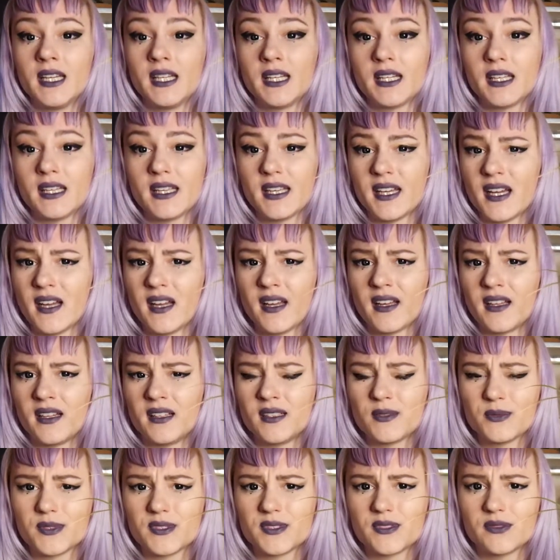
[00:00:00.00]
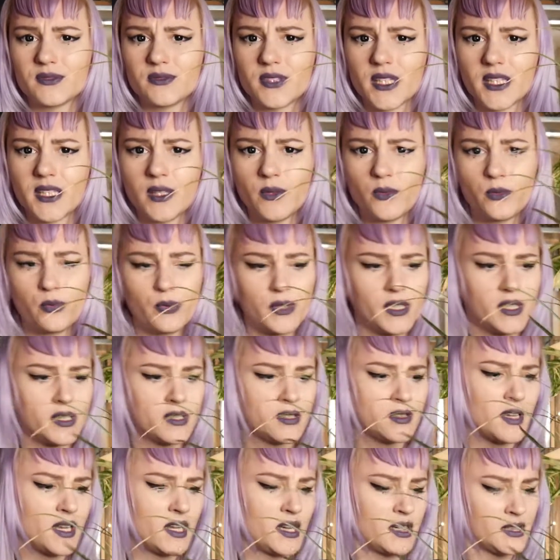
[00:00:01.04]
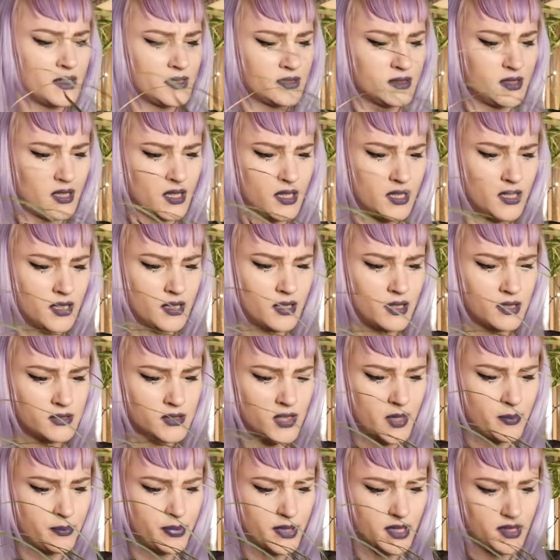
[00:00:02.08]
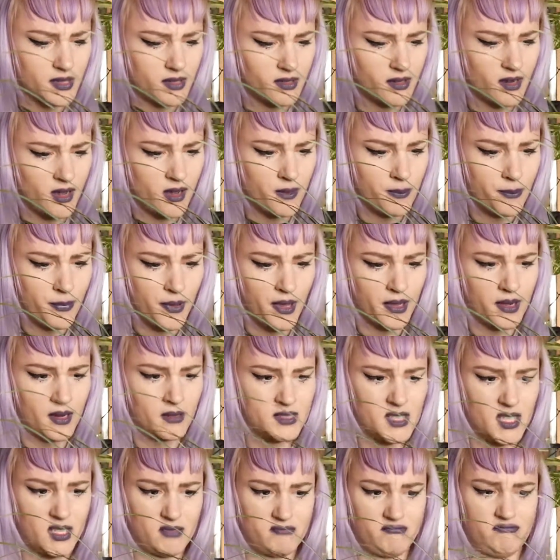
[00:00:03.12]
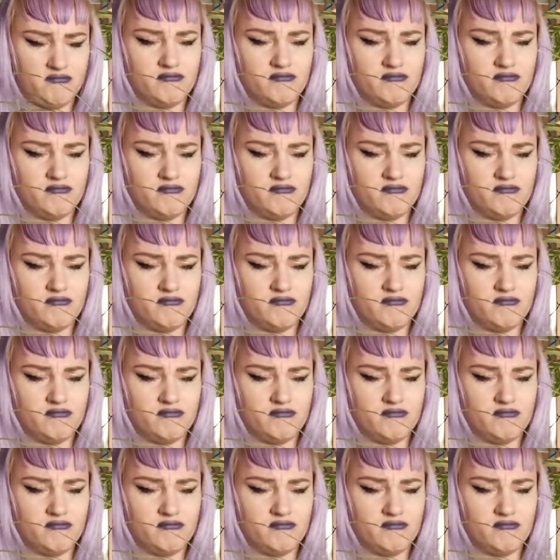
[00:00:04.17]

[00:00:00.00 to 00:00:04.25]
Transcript: yeah, it was really weird, and so I picked it up and I was like,